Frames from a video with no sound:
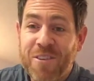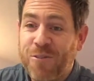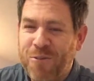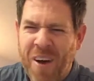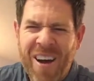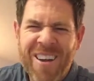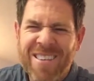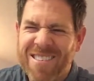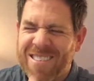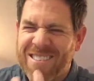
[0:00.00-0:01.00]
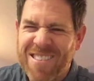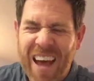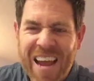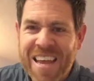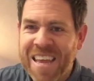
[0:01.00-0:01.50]
It's fun, it's
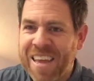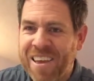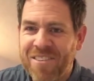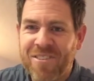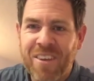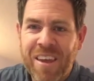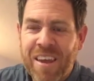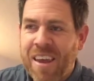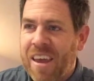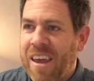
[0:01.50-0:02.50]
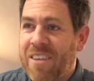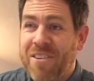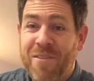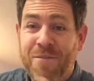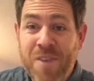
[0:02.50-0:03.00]
exciting, it's
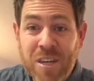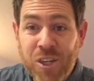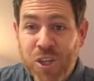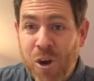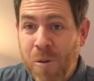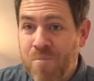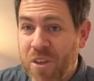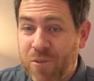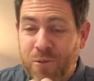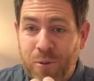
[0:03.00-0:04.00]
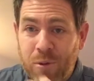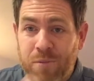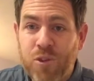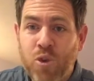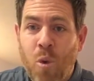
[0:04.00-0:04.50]
adventure, it's full
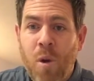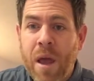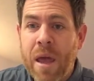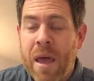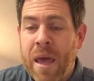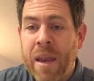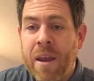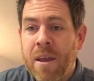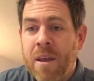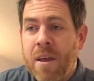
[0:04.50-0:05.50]
of joy and